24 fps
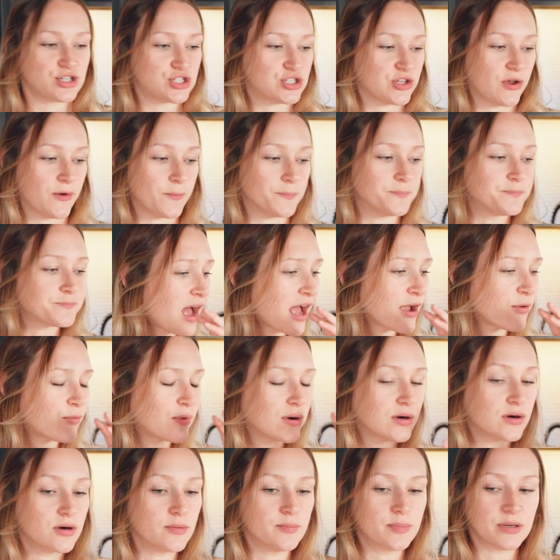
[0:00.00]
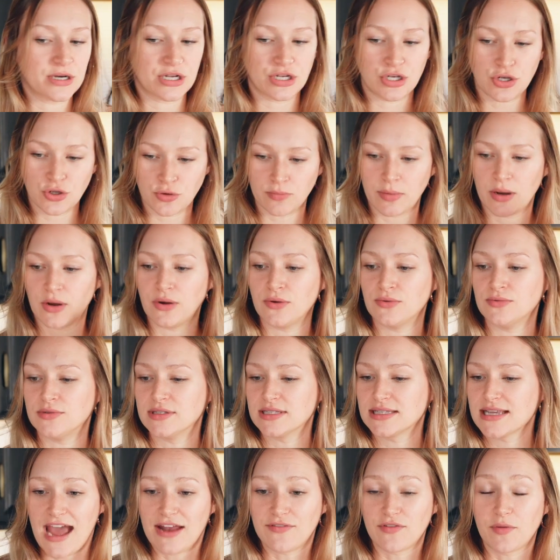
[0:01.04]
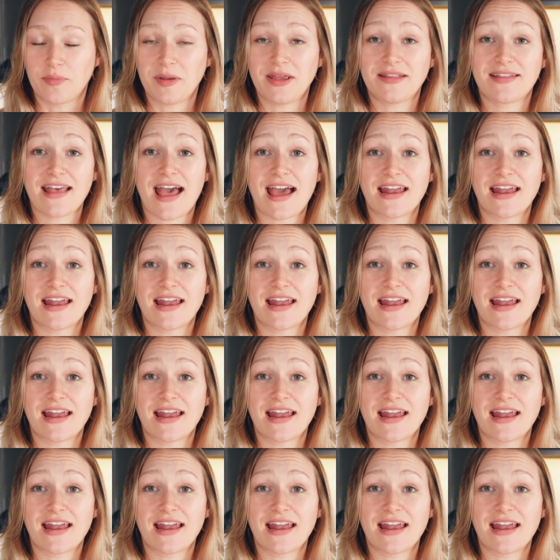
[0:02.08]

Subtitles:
So I will put in new bones and repeat that,